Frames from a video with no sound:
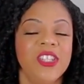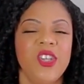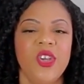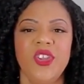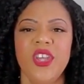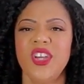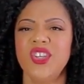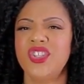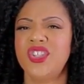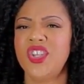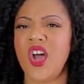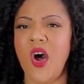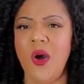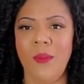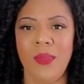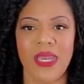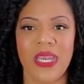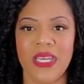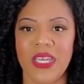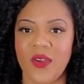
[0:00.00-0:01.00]
So there's
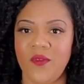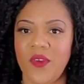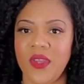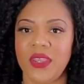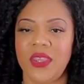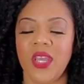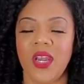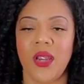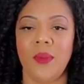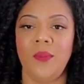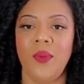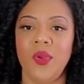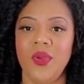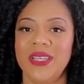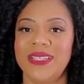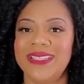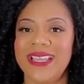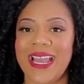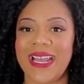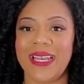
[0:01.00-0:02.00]
so many different
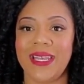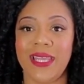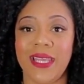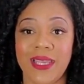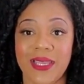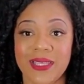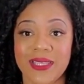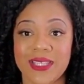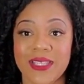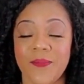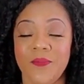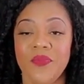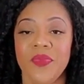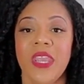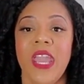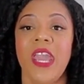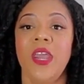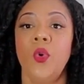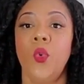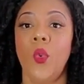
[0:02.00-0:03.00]
therapeutic techniques
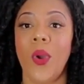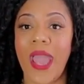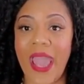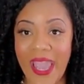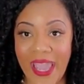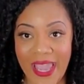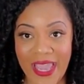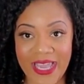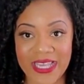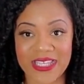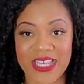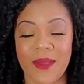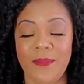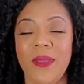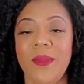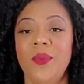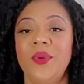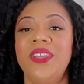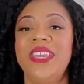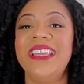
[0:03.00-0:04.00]
and ways that
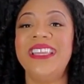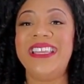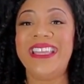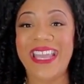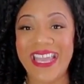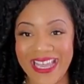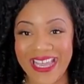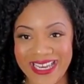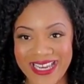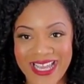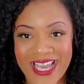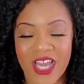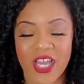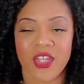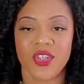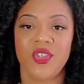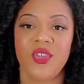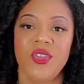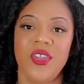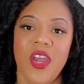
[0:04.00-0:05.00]
people can get
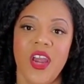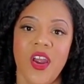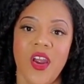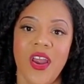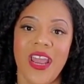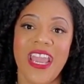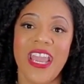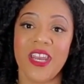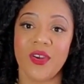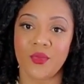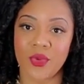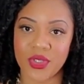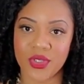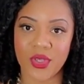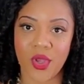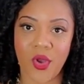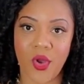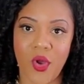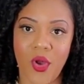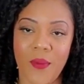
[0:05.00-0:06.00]
to their end
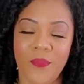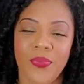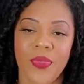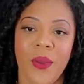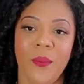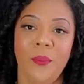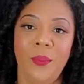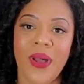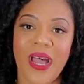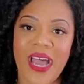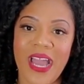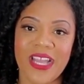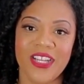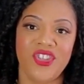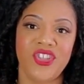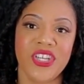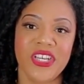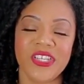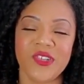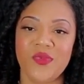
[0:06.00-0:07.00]
result. But
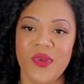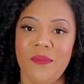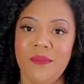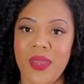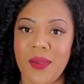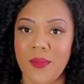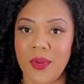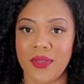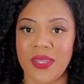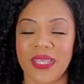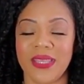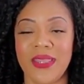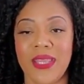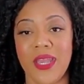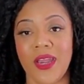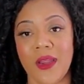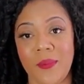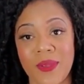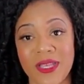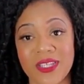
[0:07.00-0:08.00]
just remember that
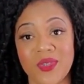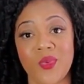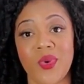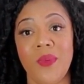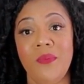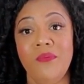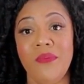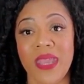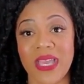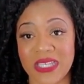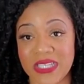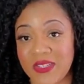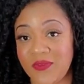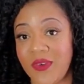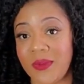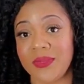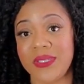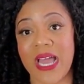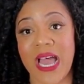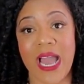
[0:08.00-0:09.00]
therapists will miss
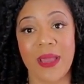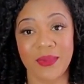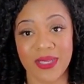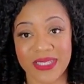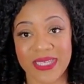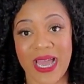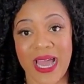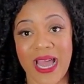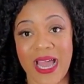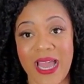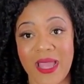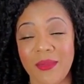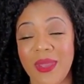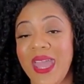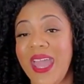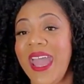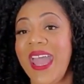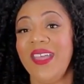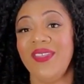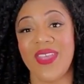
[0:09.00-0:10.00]
from time to time,
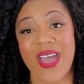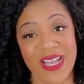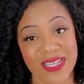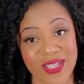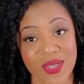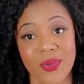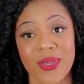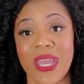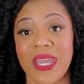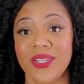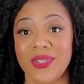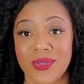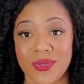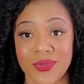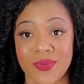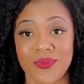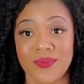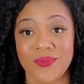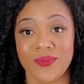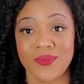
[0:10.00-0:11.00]
and that's okay
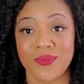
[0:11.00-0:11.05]
too.